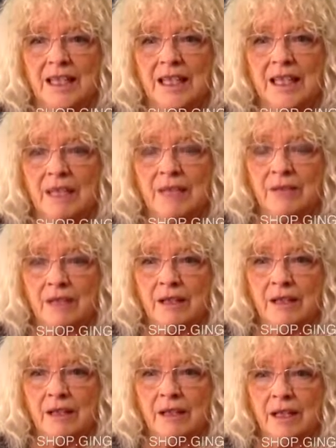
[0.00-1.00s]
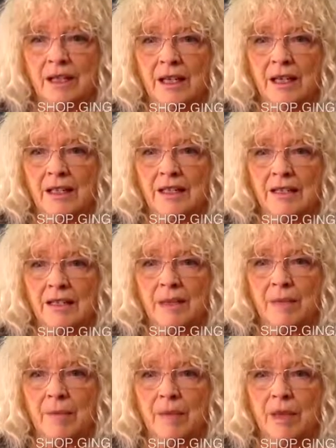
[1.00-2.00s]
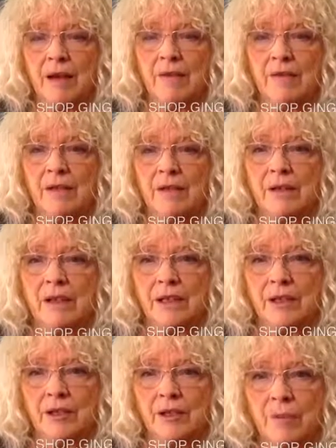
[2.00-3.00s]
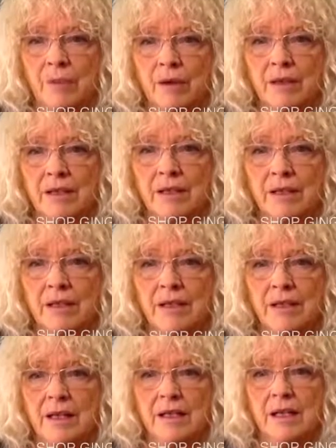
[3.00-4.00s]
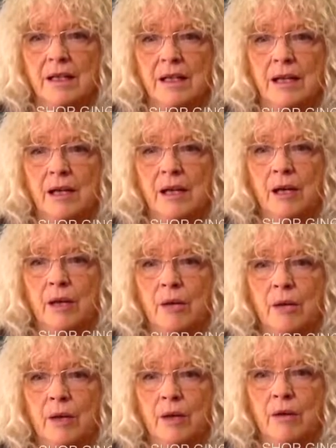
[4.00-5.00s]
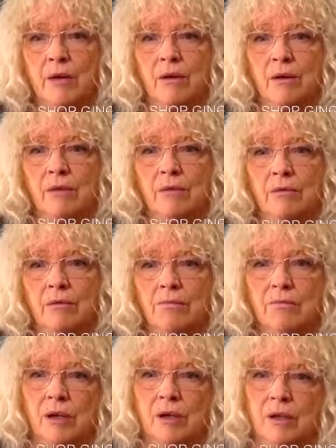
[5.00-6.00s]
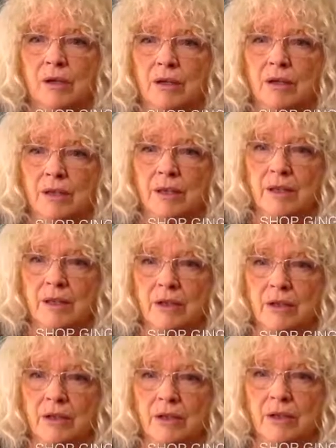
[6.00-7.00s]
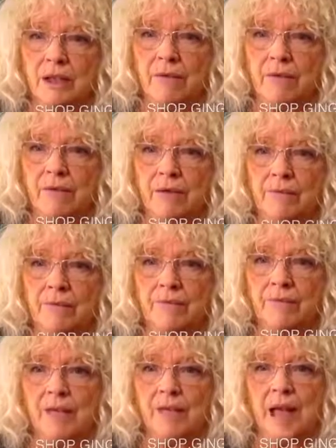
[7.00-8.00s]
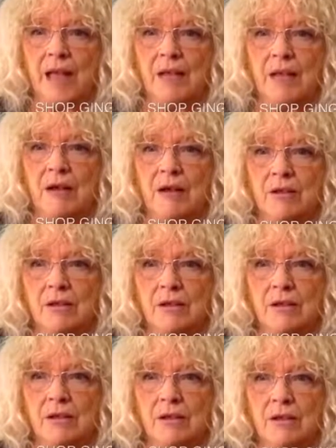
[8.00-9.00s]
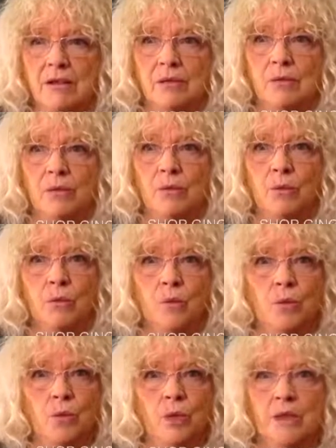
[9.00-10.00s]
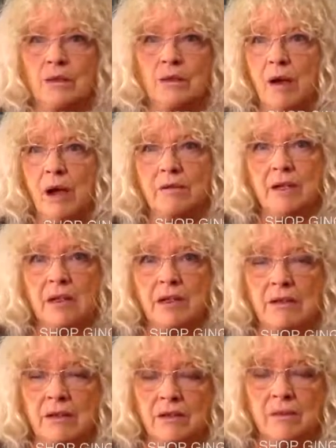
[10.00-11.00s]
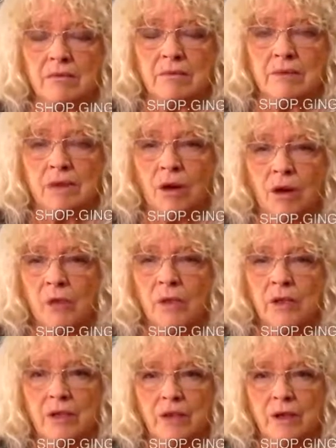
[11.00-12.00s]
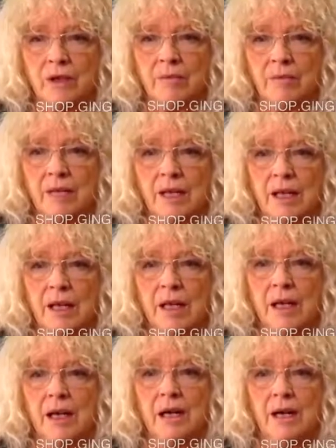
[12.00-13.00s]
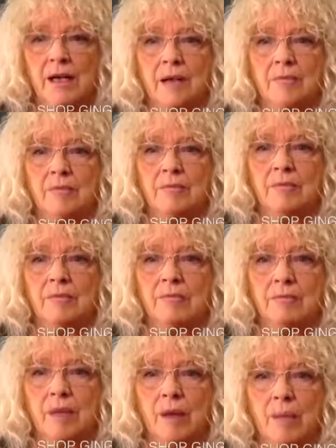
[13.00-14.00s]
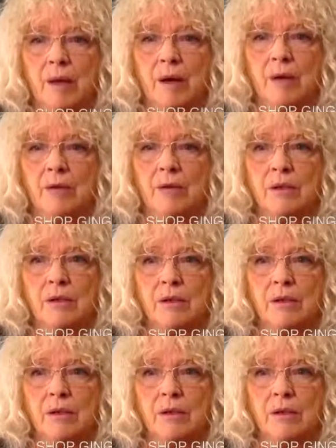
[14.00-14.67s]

It really is something of an inner process that we are all on the subconscious level and on what's around us all the time um, about